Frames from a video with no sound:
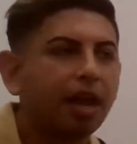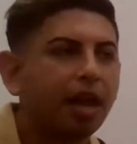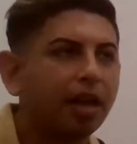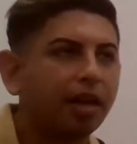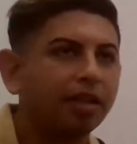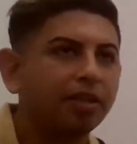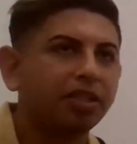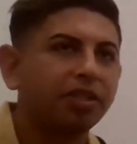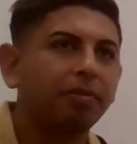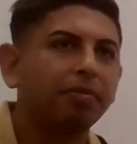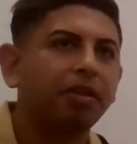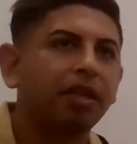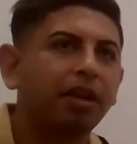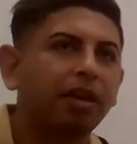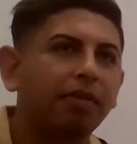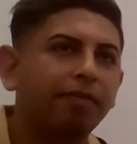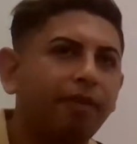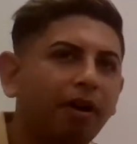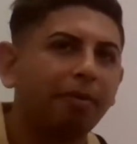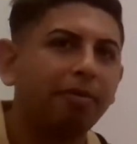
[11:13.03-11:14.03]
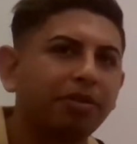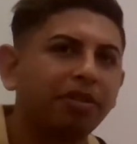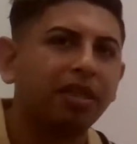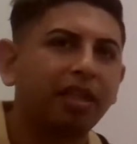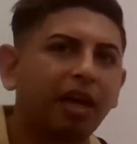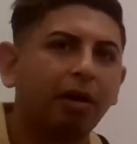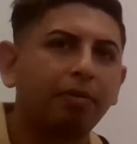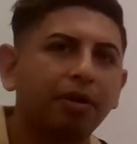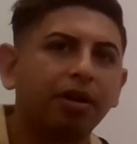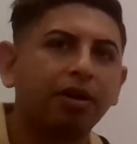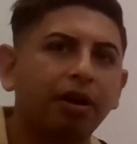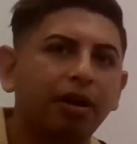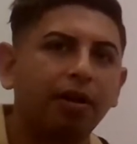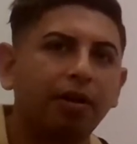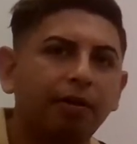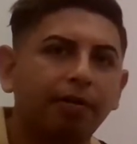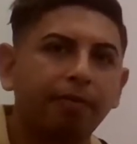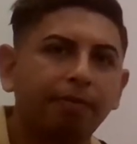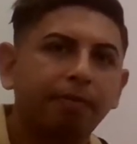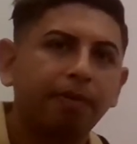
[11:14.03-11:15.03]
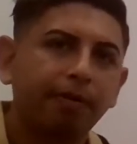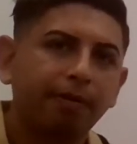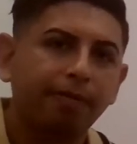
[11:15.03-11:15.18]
And it's something in pharmacy that we call